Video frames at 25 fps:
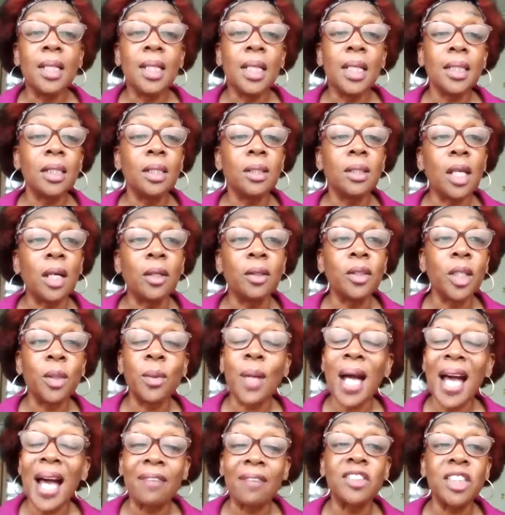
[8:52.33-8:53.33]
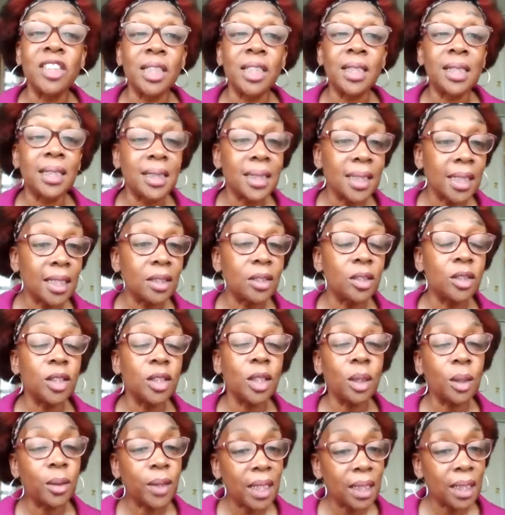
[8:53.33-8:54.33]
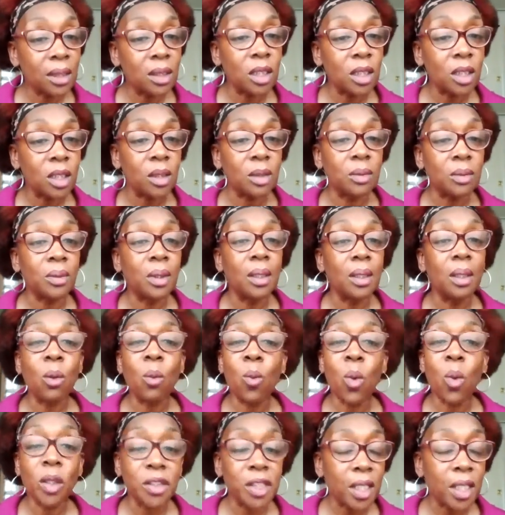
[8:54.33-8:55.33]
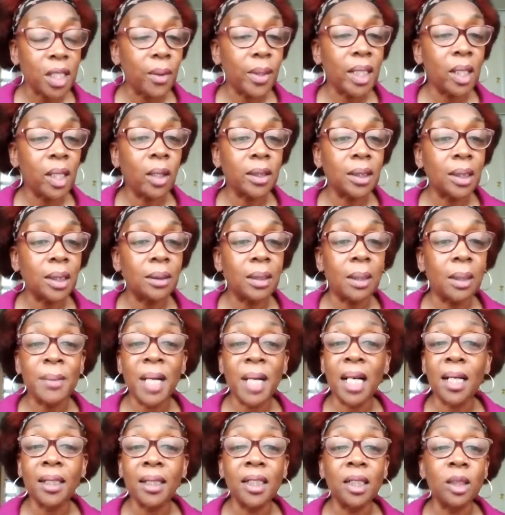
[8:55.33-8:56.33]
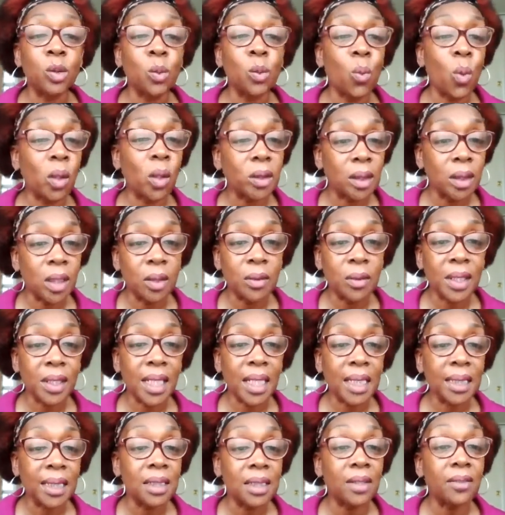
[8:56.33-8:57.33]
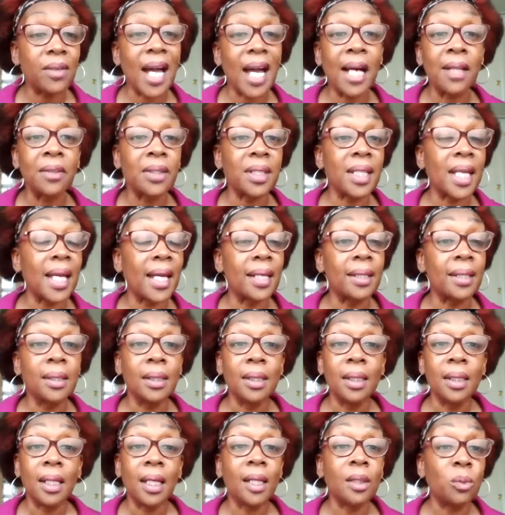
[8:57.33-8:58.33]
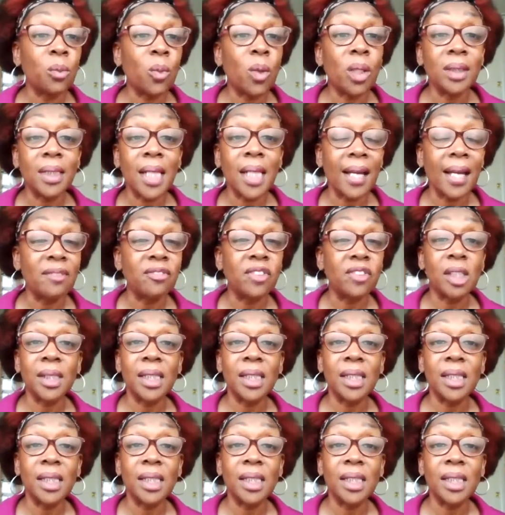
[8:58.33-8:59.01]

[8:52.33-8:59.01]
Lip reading: you have to continue to look into what's going on in the market, what new things are out there, and what have you.